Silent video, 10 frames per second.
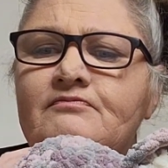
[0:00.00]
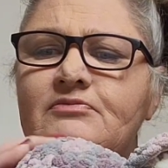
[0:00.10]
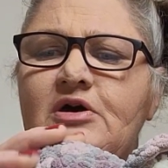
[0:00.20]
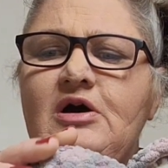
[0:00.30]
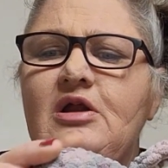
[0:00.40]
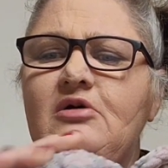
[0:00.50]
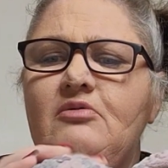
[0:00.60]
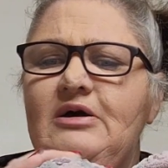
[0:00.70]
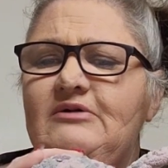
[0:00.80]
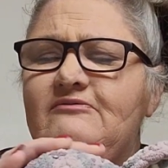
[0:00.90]
The
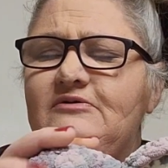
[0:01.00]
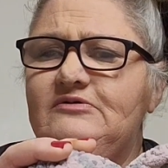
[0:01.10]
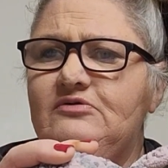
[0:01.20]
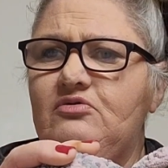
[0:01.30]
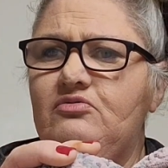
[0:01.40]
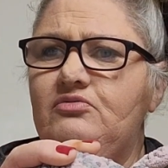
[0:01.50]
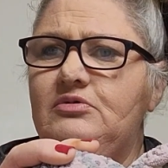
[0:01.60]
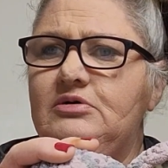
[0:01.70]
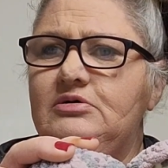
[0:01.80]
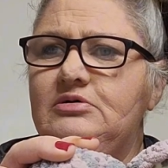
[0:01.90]
colourway is called
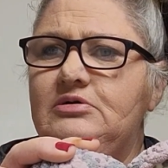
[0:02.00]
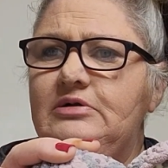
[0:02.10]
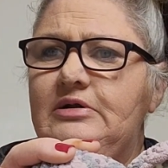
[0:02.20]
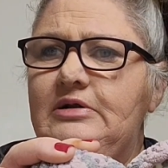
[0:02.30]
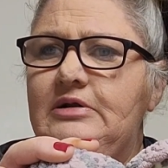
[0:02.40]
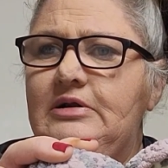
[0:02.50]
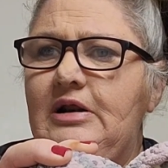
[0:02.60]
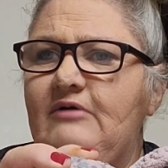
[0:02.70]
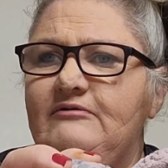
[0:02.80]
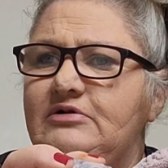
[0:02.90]

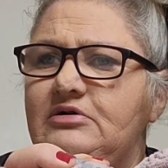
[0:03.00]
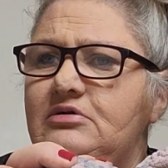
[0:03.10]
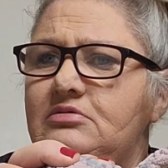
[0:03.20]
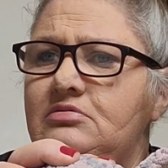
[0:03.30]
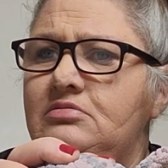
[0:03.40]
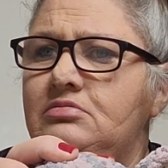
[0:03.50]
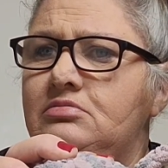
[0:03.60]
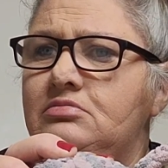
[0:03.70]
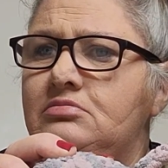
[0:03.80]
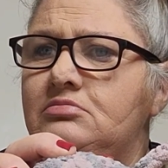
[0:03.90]
Lavender,
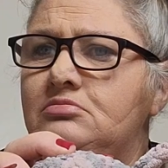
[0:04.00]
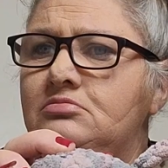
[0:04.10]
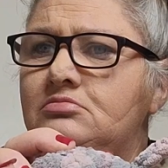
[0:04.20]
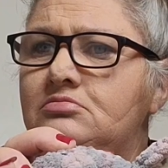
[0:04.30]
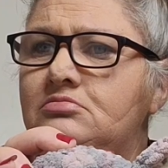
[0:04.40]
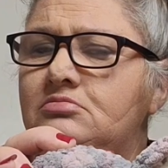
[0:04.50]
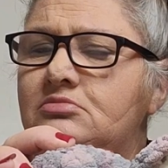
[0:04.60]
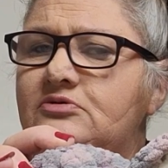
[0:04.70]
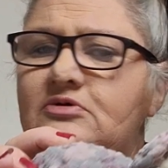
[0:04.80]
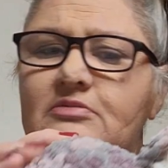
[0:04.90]

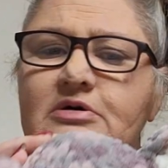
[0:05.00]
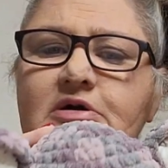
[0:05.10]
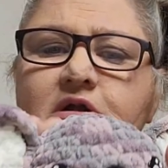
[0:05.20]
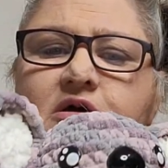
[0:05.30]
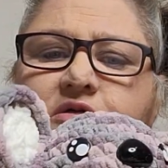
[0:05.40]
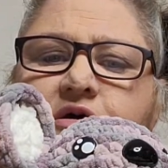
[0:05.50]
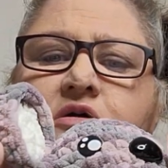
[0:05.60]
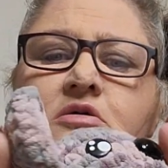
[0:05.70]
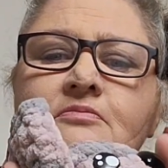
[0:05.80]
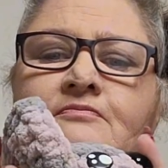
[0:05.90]
something like
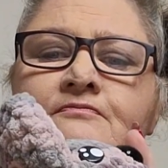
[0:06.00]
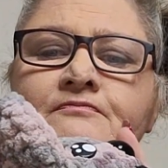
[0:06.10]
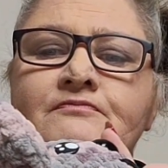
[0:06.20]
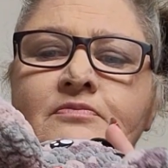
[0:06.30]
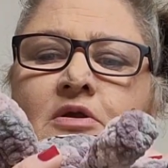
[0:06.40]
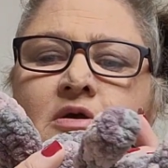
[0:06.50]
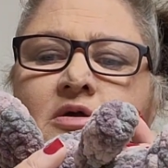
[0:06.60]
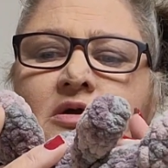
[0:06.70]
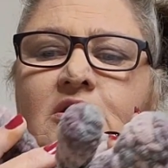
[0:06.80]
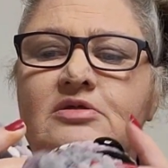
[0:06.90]
that.
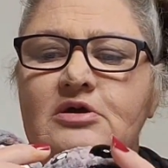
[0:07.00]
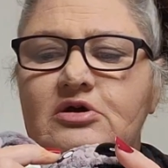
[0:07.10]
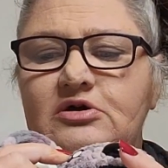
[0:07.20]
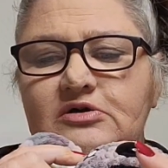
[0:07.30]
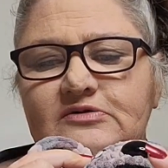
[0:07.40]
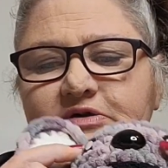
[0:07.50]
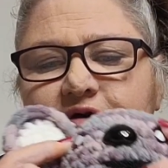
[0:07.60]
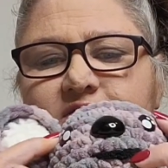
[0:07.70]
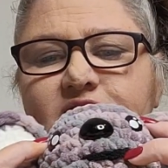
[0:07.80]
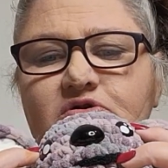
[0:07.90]
And then I use
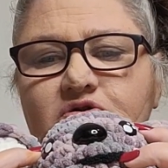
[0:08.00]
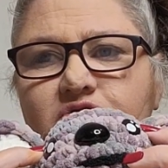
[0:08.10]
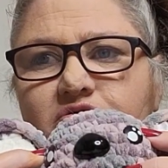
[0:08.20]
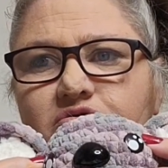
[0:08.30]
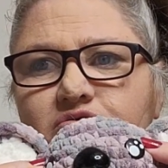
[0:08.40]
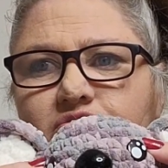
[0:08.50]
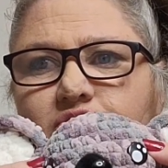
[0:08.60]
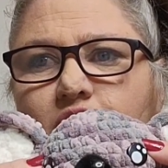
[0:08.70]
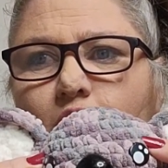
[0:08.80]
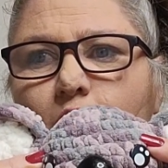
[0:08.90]
these cute
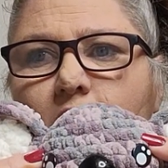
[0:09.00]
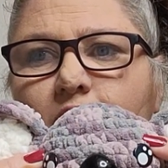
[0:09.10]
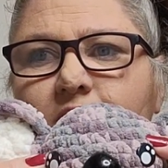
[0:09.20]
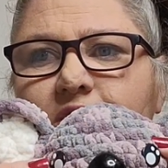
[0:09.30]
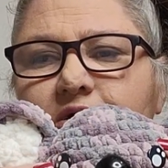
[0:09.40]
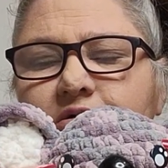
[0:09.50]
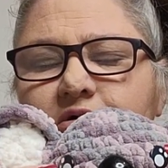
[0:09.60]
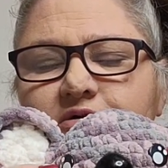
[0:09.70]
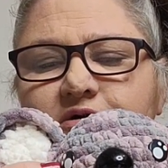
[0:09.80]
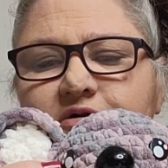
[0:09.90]
kawaii, I
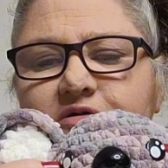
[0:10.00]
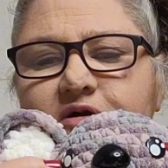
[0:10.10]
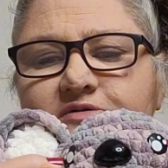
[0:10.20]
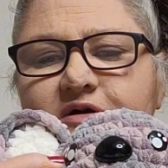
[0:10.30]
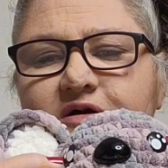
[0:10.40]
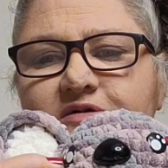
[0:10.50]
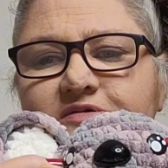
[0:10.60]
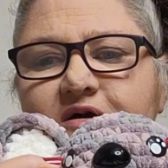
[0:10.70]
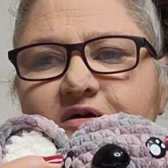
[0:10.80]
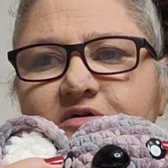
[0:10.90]
think that's how you
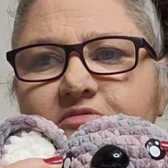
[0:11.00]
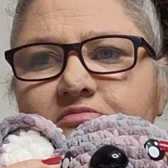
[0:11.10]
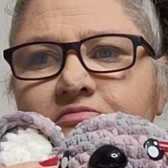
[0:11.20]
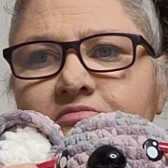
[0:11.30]
say them,